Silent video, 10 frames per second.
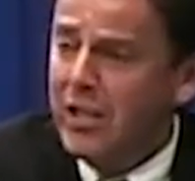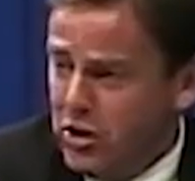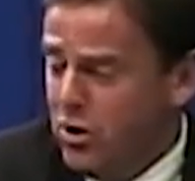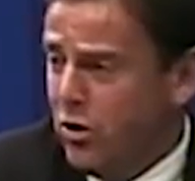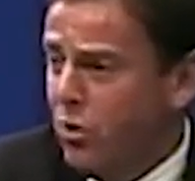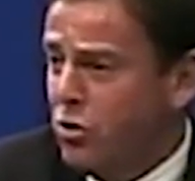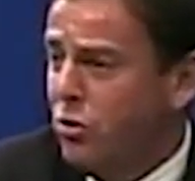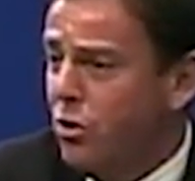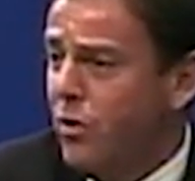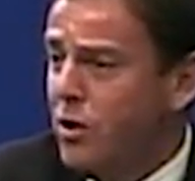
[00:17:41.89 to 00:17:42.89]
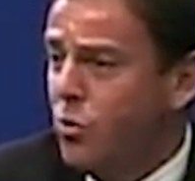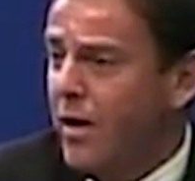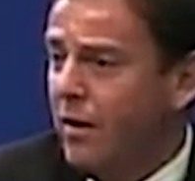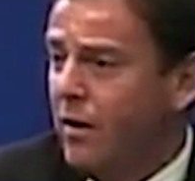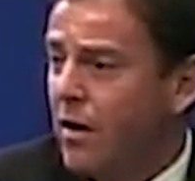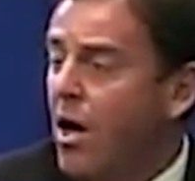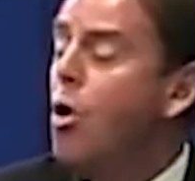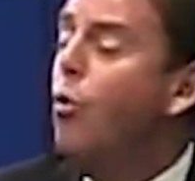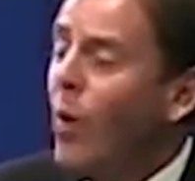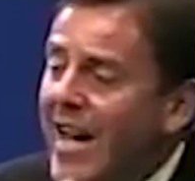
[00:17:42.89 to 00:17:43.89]
listen to those who do his will.
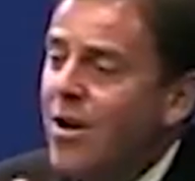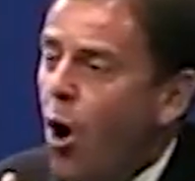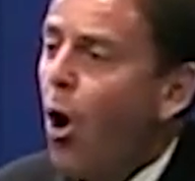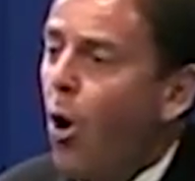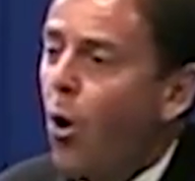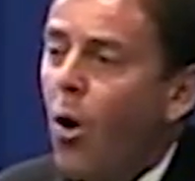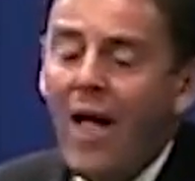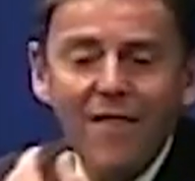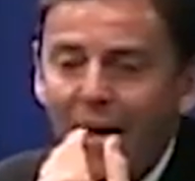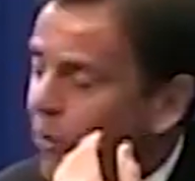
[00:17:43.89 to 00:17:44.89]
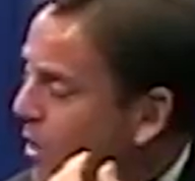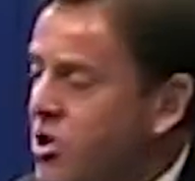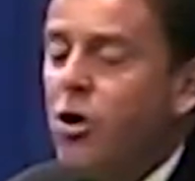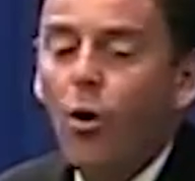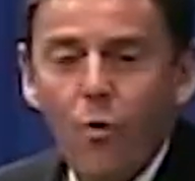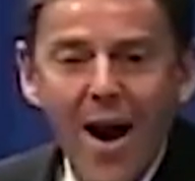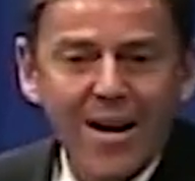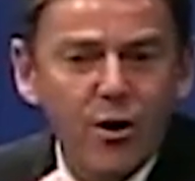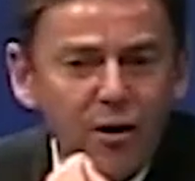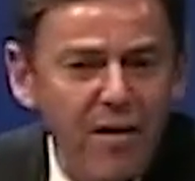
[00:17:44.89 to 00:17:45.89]
We know that there is no
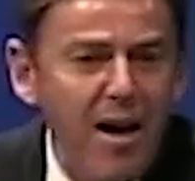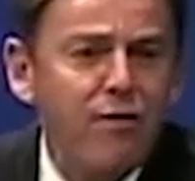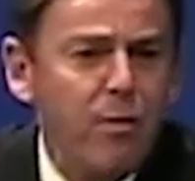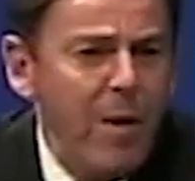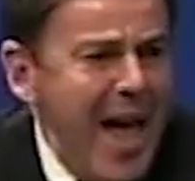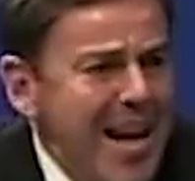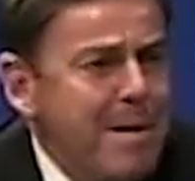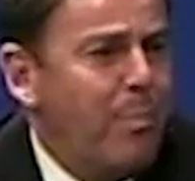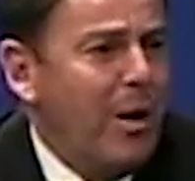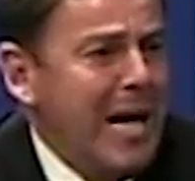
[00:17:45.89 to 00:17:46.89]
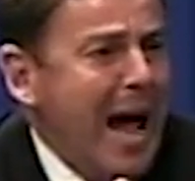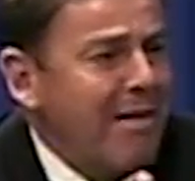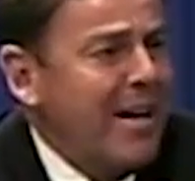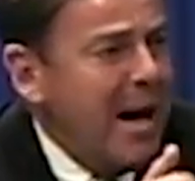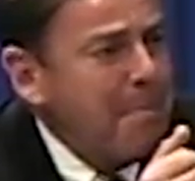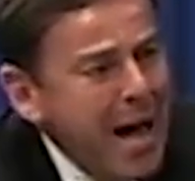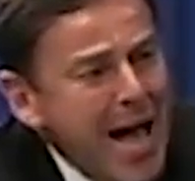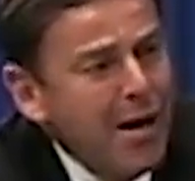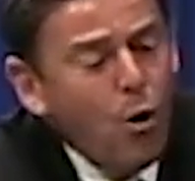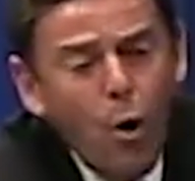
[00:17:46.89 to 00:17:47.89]
record of ever anybody having a
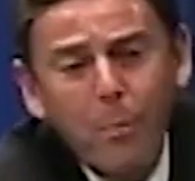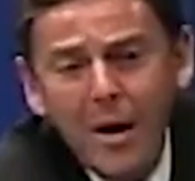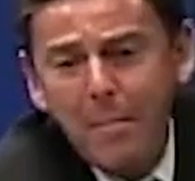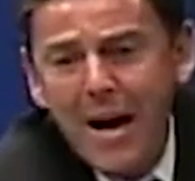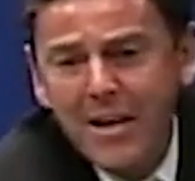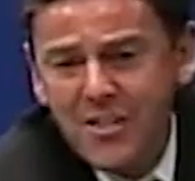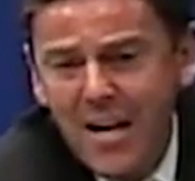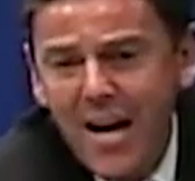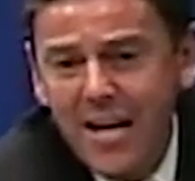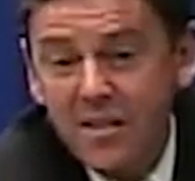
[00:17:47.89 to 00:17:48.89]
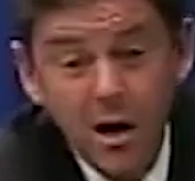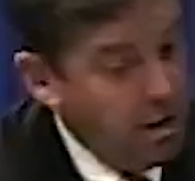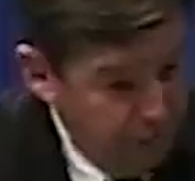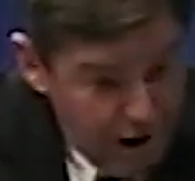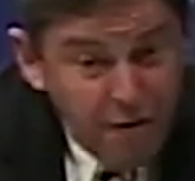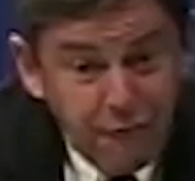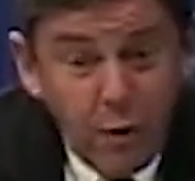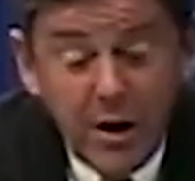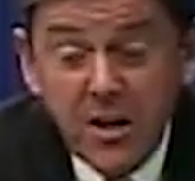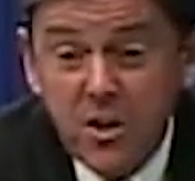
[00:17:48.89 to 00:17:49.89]
man open a man's eyes.
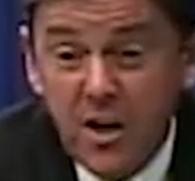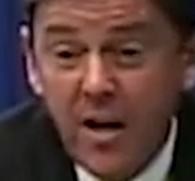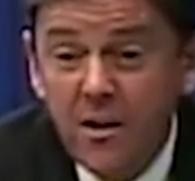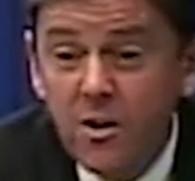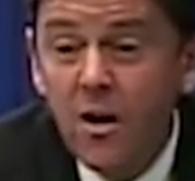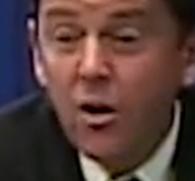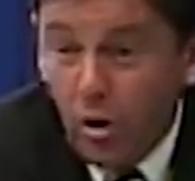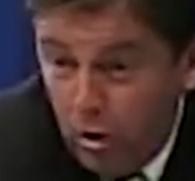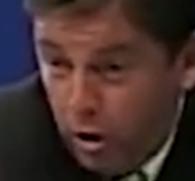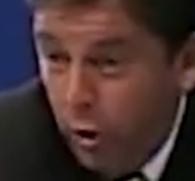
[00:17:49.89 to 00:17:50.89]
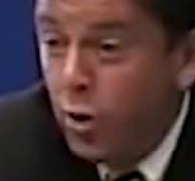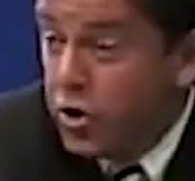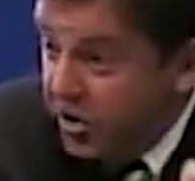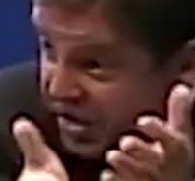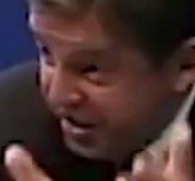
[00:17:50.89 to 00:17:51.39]
Therefore, he says, conclusion,